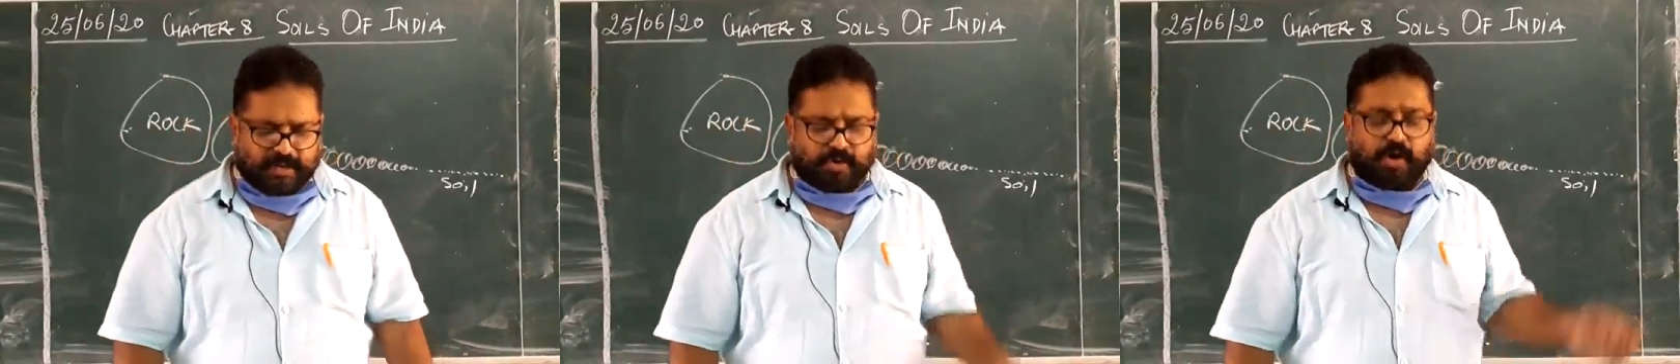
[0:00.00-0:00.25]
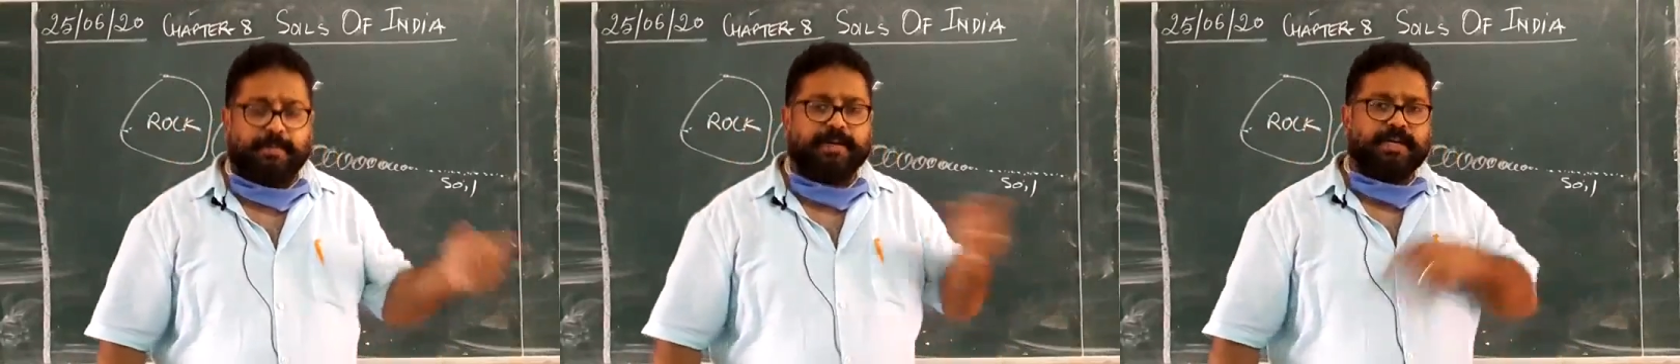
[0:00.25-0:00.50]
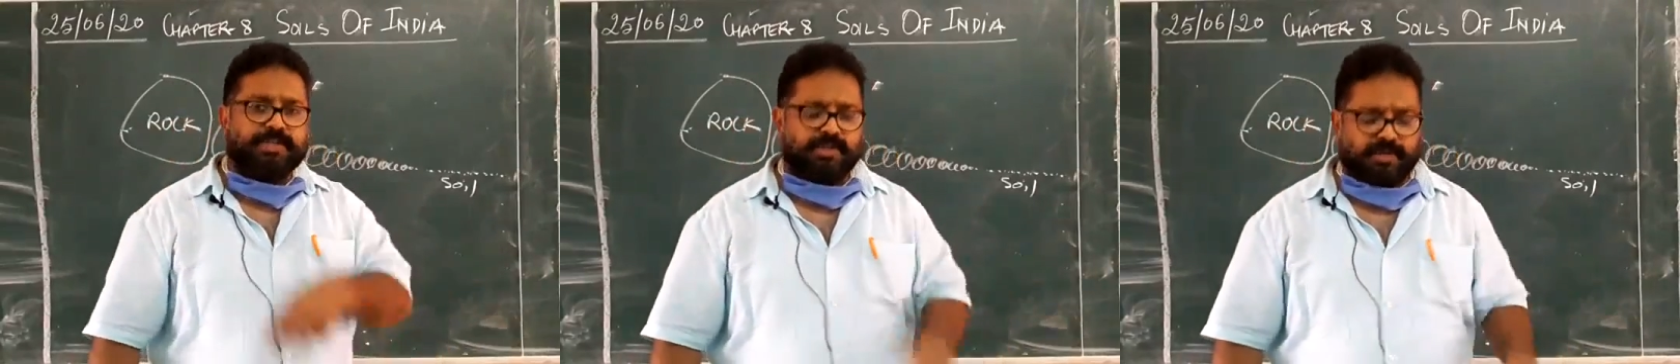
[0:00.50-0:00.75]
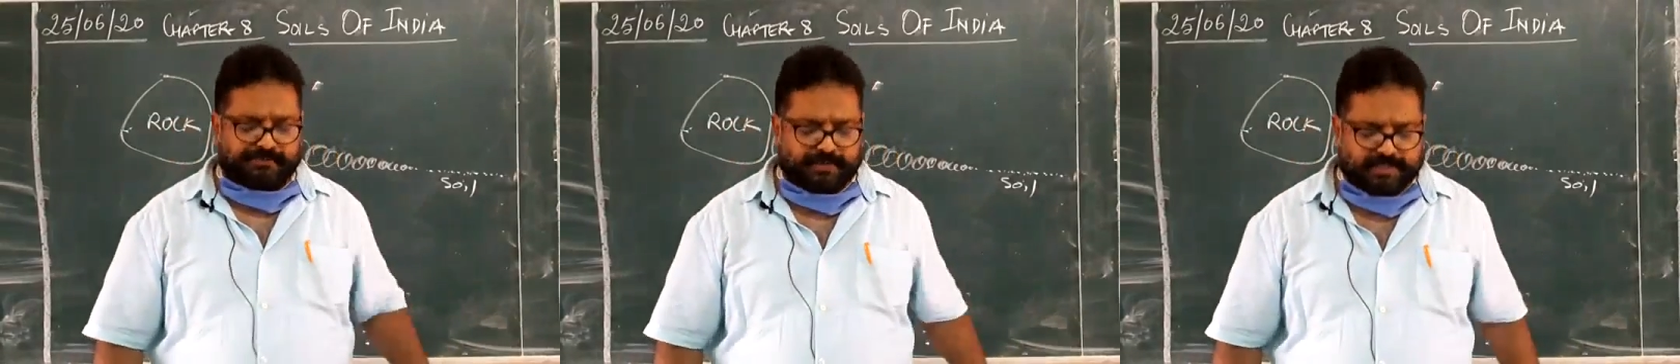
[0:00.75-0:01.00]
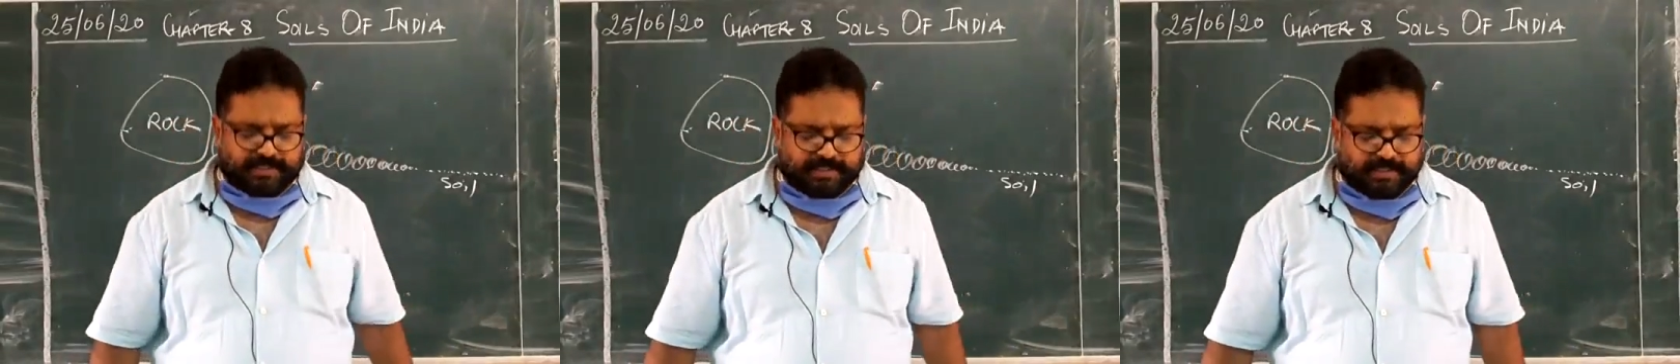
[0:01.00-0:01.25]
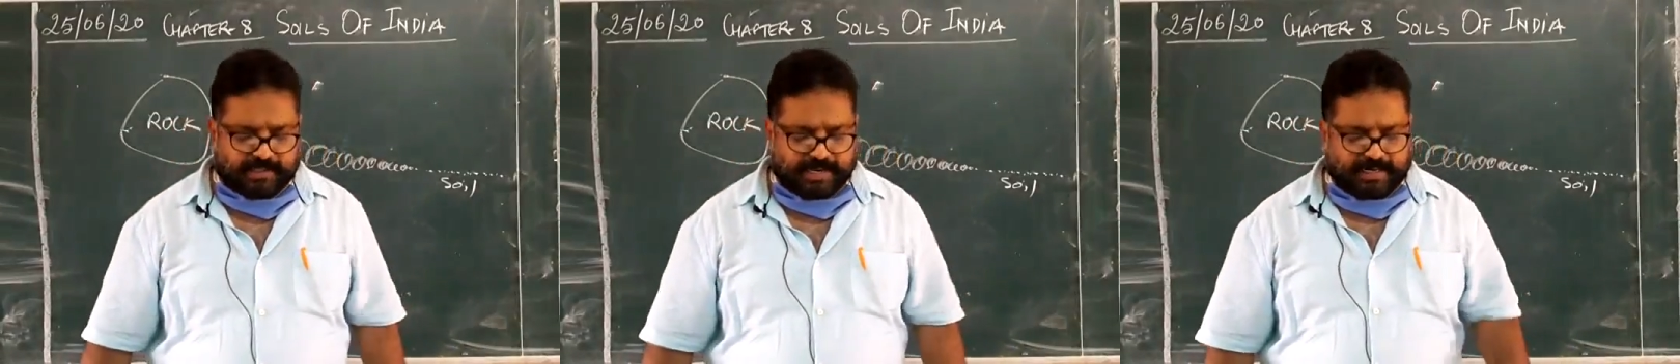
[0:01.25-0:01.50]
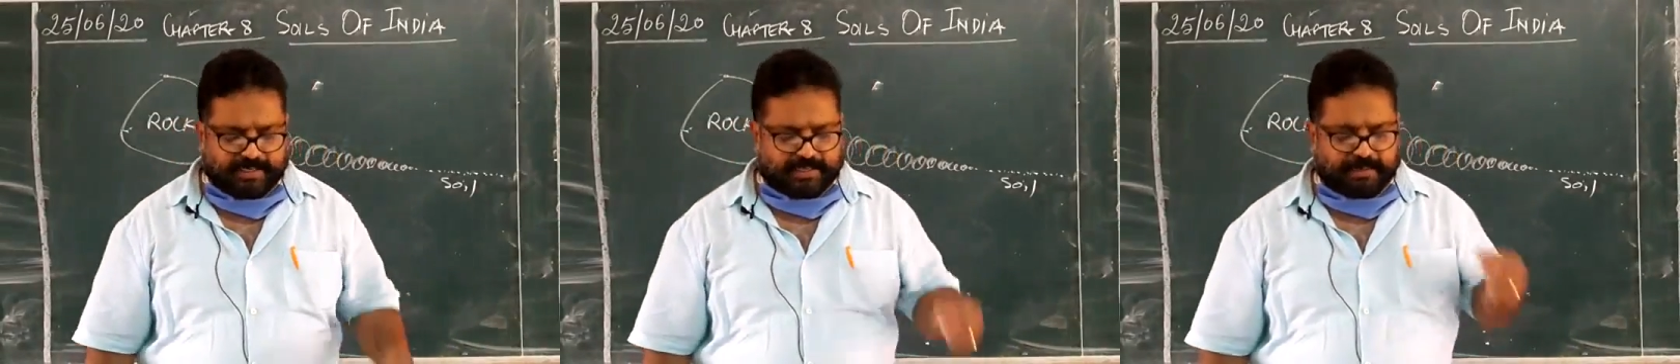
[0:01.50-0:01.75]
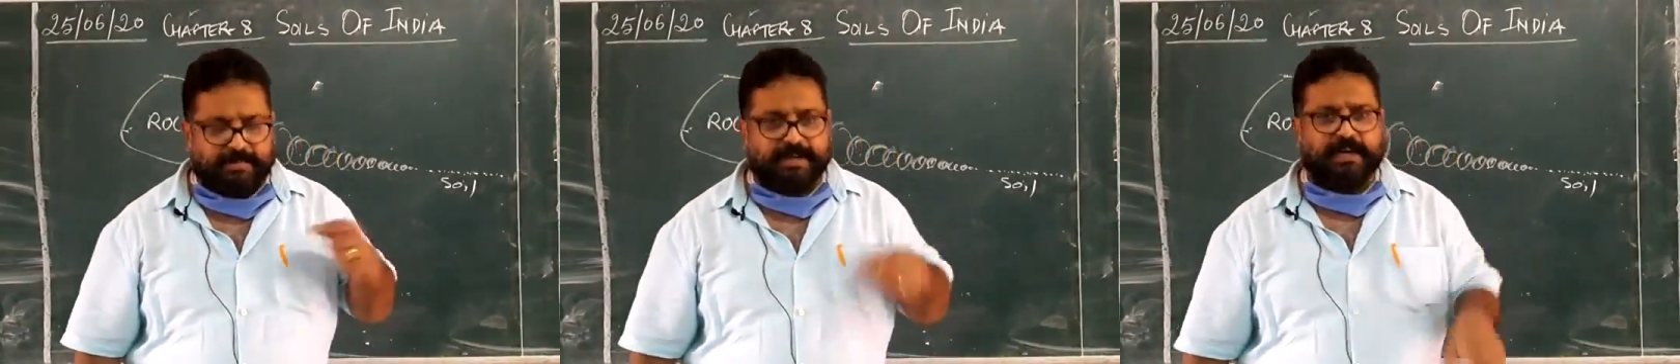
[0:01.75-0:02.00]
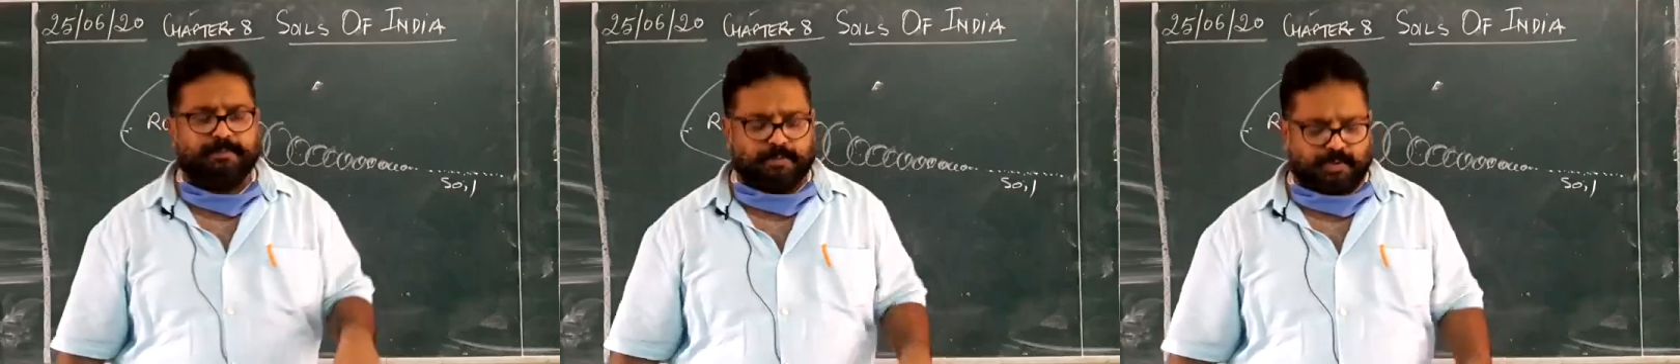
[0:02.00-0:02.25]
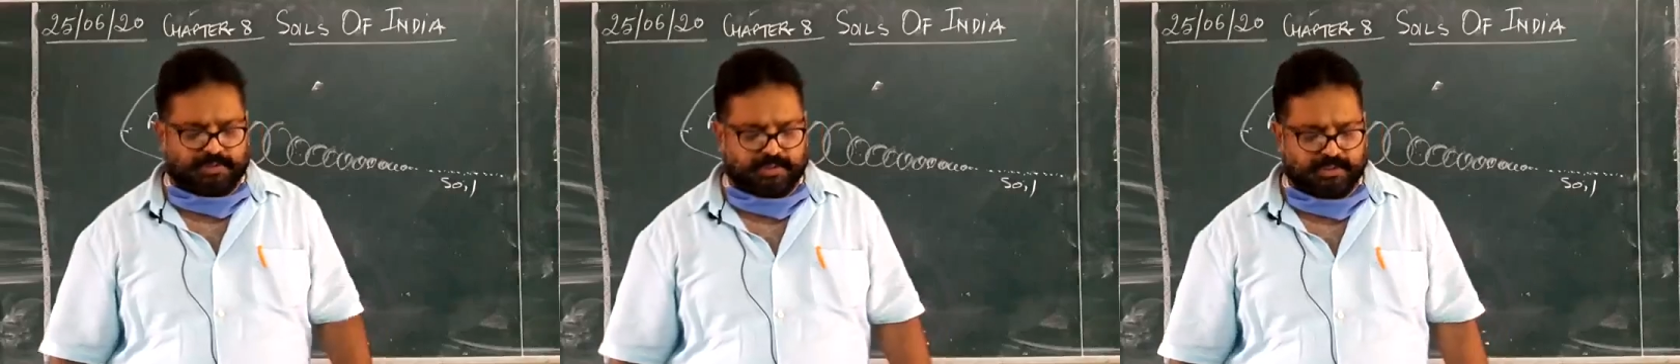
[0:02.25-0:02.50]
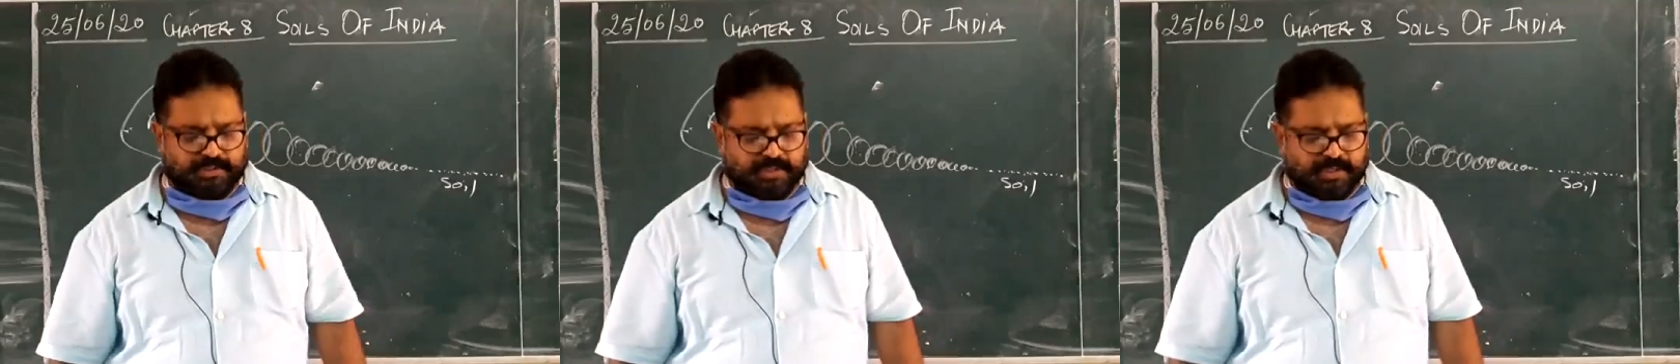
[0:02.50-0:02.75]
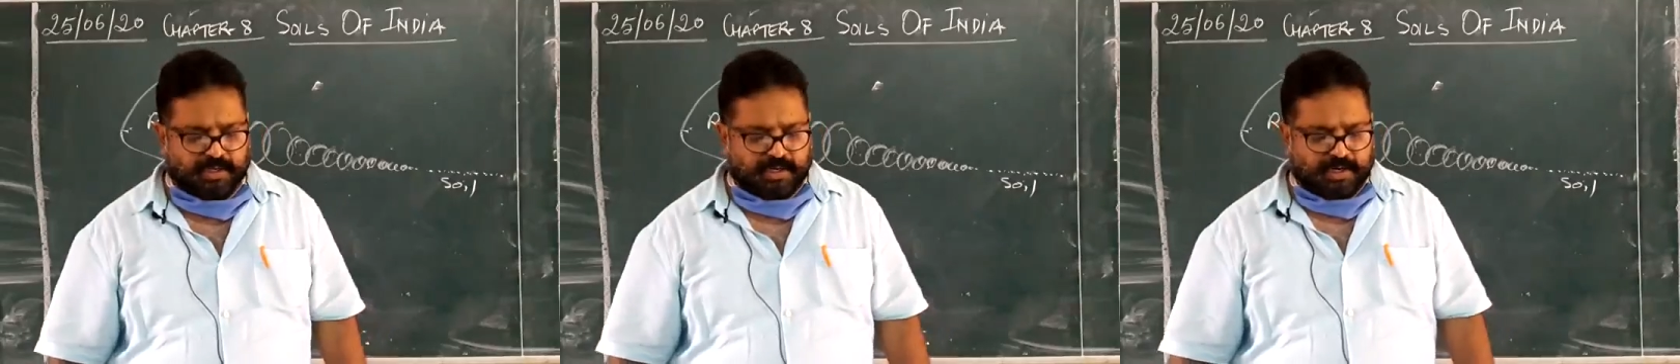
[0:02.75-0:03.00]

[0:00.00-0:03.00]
combination of physical and chemical process